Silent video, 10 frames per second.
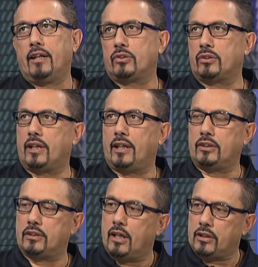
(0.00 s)
initial
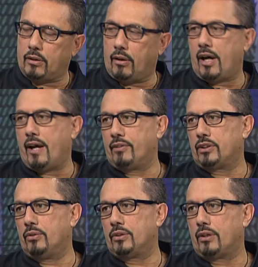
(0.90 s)
stages, so I have a
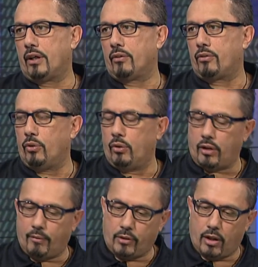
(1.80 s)
suicidal thought,
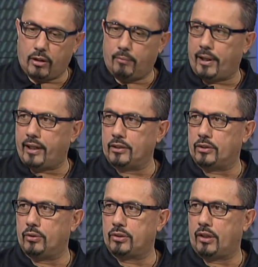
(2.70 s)
I'm contemplating
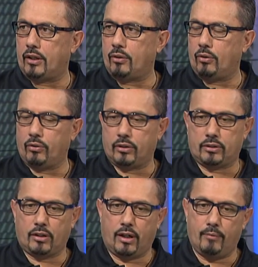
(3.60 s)
suicide all the
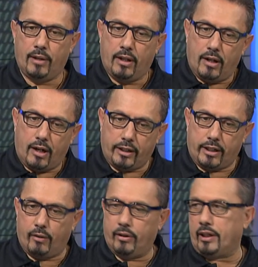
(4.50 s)
time. I
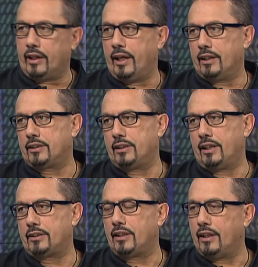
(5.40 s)
go in and get
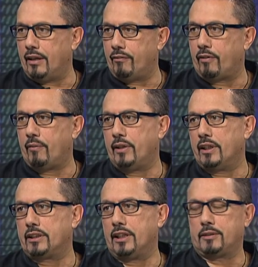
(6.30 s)
assessed, and then from the
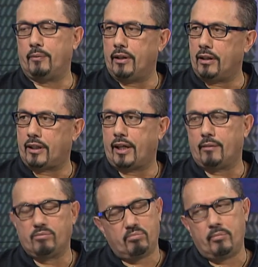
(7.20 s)
assessment, it'll take
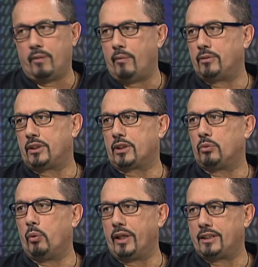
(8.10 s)
minimum 6
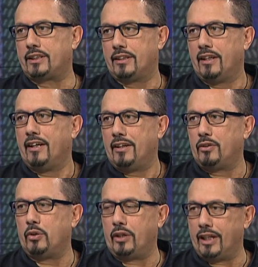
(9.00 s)
weeks
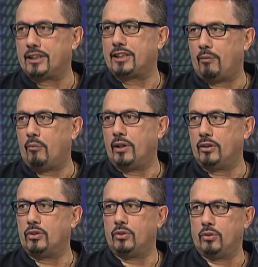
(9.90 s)
to get someone
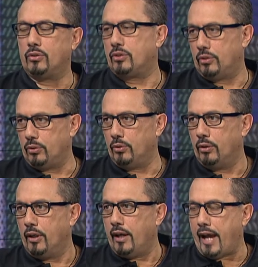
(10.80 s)
to
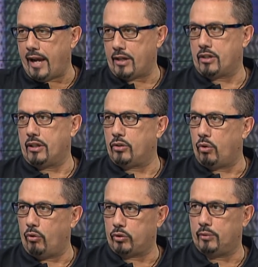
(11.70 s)
actually
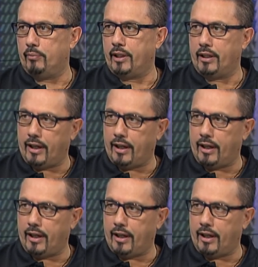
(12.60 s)
talk to me